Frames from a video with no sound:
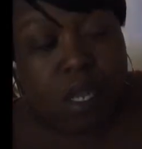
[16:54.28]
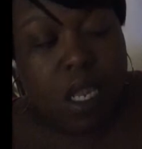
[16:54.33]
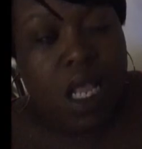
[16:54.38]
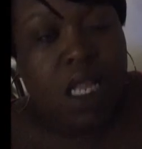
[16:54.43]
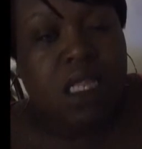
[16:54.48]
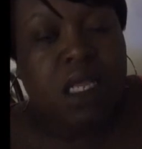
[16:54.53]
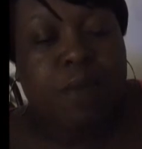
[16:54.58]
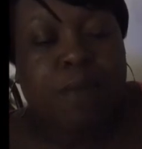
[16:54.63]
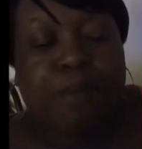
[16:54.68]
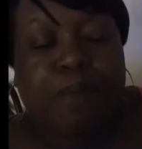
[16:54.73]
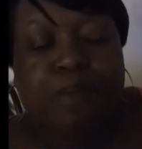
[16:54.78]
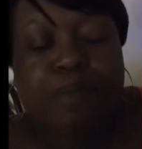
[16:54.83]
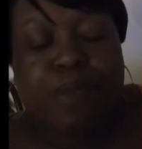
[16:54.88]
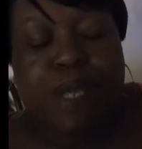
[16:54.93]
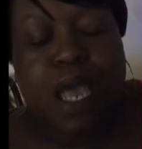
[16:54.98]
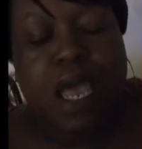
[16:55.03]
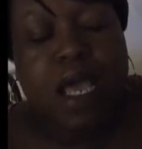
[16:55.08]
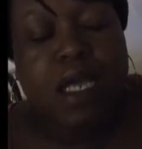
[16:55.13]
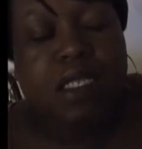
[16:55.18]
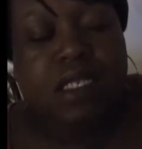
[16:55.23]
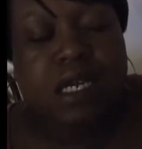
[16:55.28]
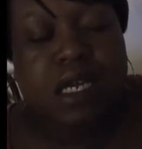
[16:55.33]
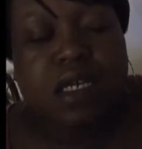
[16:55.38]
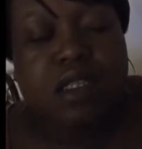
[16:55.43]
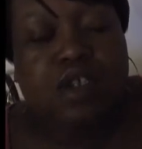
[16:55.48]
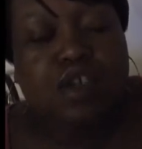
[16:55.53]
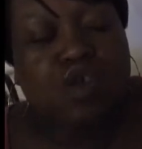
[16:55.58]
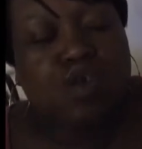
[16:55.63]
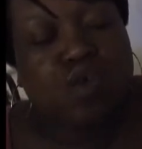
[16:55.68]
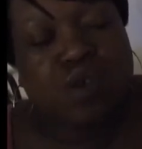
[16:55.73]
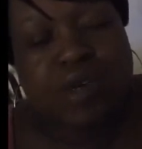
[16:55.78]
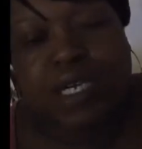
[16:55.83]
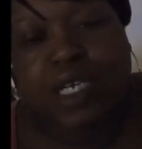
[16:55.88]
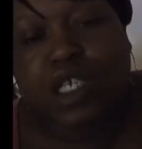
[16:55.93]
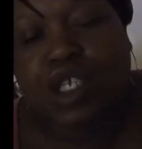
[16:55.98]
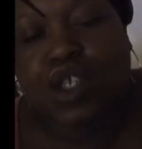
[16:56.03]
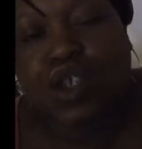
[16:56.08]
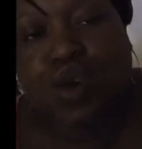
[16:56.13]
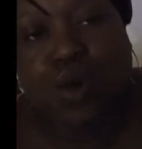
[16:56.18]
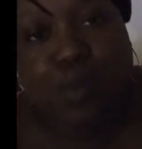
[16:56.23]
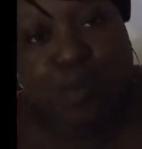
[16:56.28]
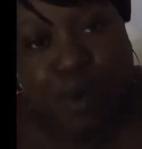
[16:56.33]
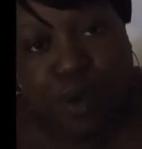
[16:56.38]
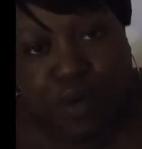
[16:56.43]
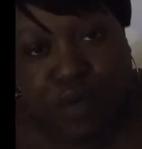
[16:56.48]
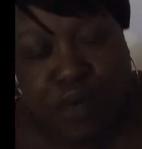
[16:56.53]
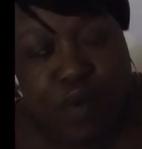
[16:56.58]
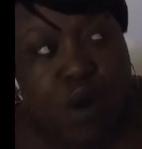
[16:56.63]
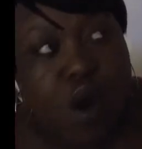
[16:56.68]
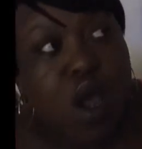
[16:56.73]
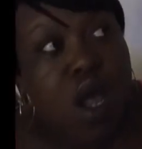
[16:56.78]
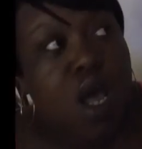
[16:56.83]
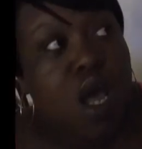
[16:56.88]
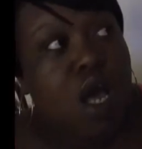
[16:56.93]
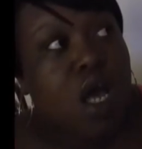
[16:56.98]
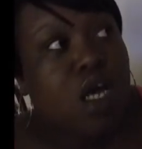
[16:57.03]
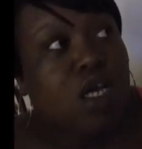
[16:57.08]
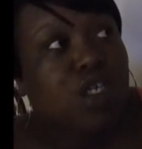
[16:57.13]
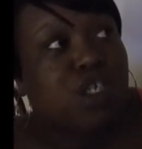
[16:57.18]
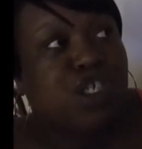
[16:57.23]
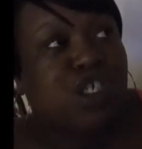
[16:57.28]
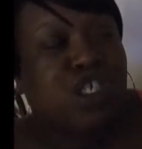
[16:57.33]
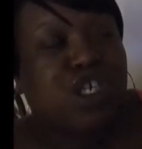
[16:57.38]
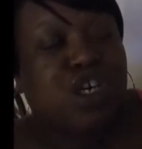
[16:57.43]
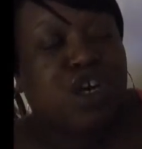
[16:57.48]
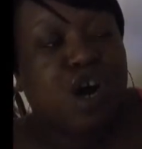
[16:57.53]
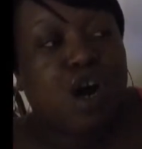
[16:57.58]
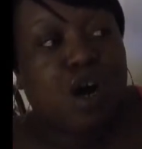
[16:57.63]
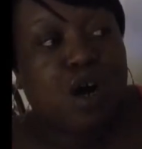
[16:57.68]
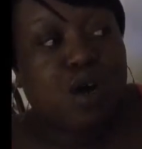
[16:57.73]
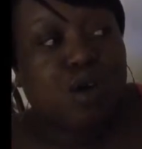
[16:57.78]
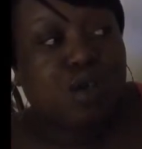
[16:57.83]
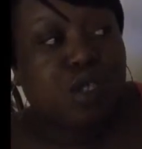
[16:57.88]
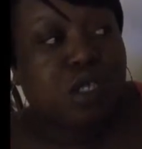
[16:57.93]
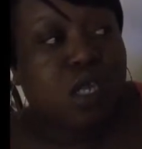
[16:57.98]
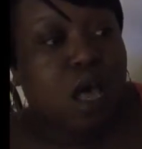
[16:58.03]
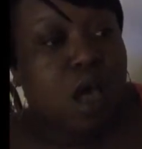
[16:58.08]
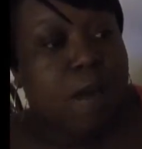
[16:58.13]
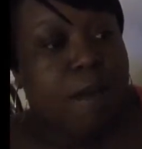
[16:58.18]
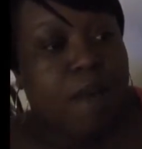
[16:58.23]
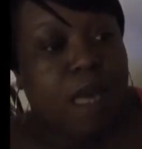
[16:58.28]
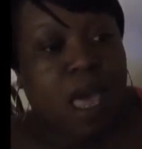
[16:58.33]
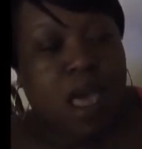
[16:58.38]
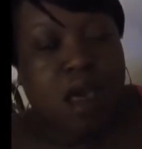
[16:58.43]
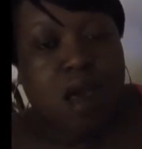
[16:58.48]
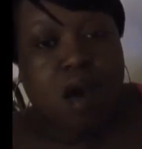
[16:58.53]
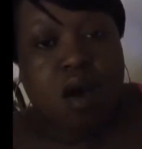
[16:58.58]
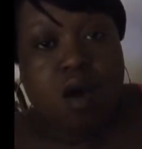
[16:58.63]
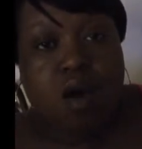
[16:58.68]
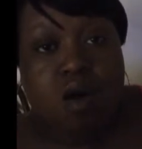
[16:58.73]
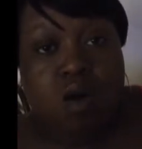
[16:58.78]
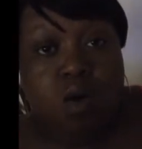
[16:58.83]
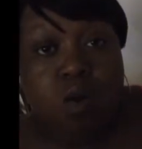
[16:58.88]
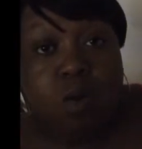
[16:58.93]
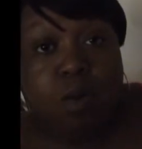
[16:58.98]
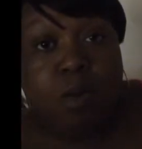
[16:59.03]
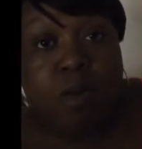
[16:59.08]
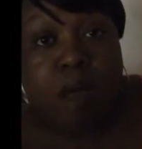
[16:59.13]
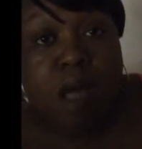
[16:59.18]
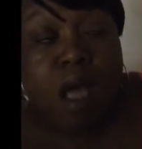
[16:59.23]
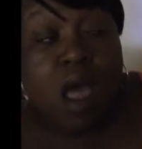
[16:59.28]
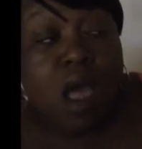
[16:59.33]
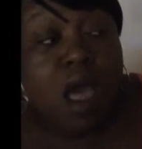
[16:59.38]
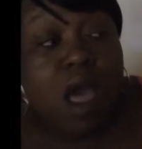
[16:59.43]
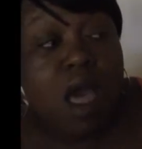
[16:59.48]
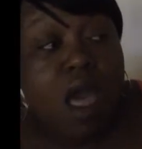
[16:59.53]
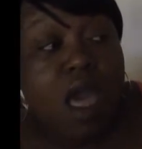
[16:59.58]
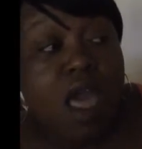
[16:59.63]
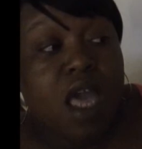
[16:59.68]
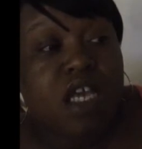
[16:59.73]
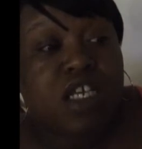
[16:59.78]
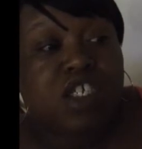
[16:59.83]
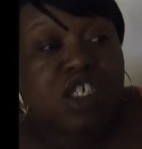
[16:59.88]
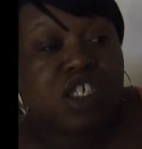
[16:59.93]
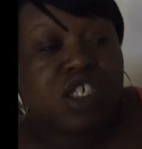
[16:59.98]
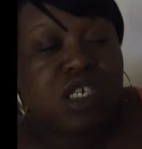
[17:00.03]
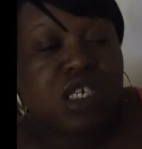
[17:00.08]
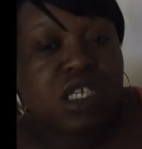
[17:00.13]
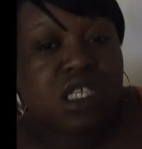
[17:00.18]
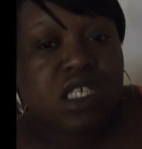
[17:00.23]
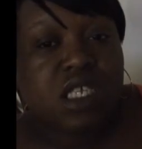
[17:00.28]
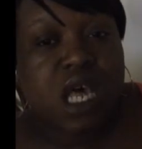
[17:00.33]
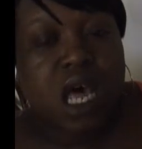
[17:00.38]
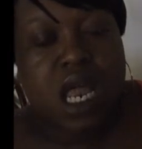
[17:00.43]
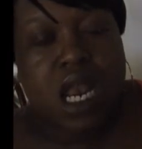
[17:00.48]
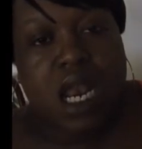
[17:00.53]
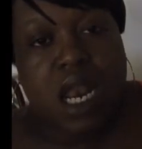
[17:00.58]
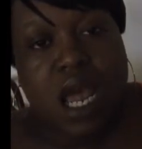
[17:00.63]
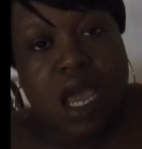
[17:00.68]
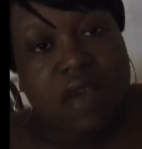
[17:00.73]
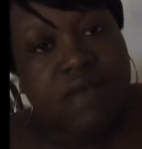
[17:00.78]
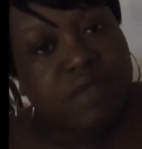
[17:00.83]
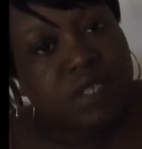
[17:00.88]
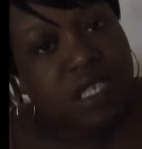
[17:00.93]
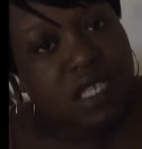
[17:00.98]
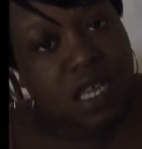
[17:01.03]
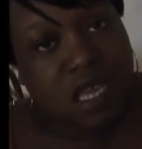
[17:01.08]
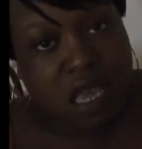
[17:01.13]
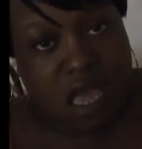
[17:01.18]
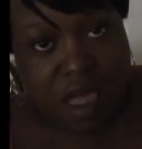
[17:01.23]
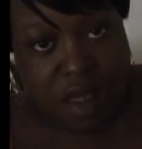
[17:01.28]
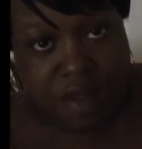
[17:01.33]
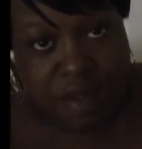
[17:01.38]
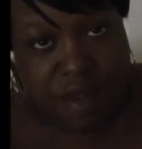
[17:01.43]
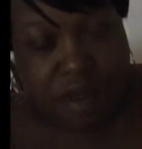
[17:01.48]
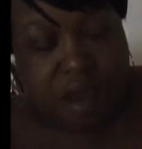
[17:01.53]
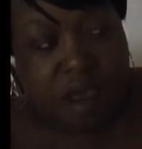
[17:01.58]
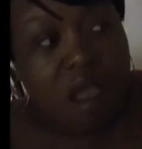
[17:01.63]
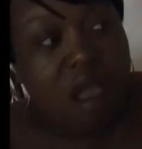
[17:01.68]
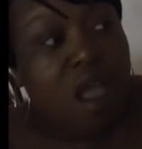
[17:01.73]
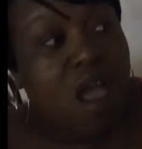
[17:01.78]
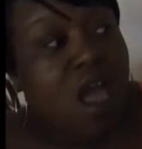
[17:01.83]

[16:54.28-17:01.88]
The ending of the story is so beautiful. She goes back home, and she gets her life together.